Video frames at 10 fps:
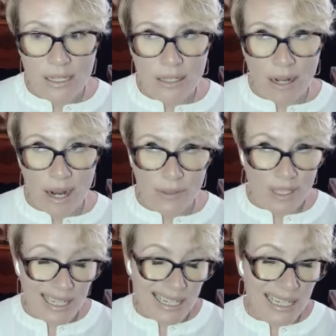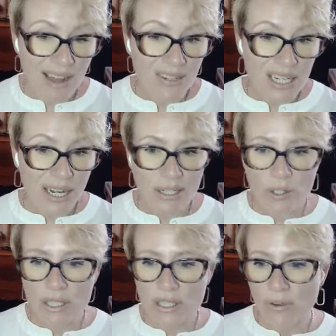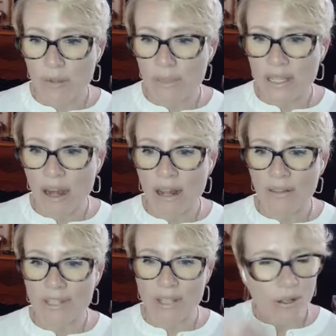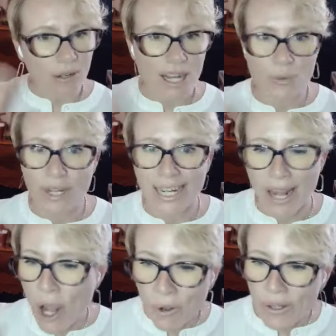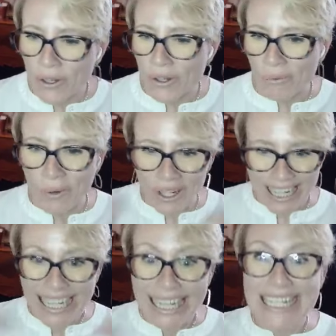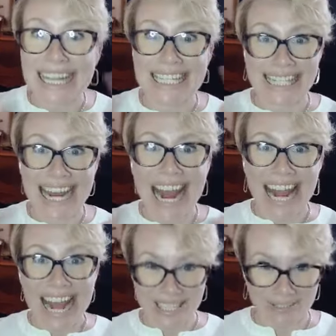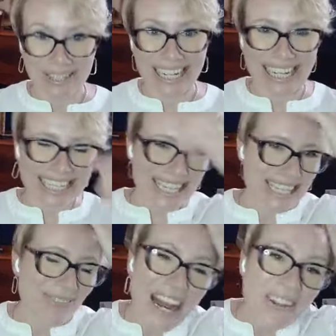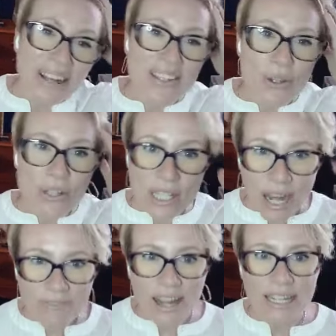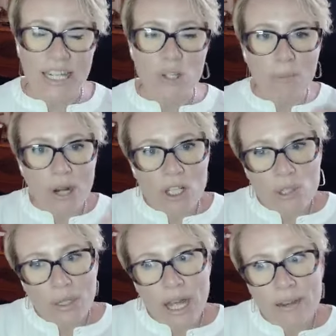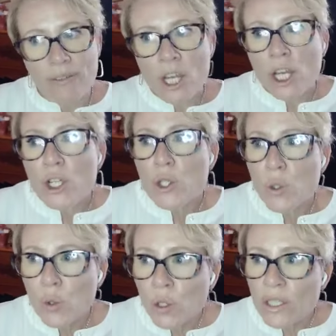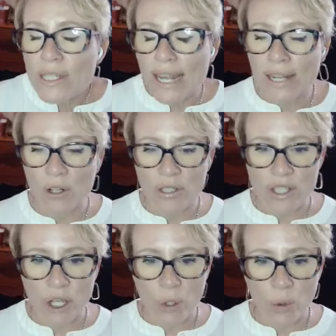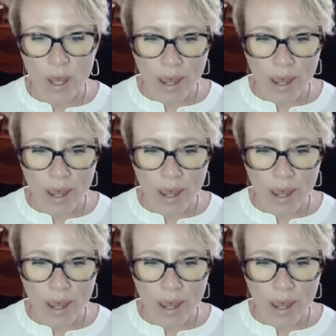either didn't have a diagnosis for themselves. Oh gosh, we're gonna get into this today. Actually, we're gonna get into this. But anyway, so there's a lot of validation, but also a lot of tools and also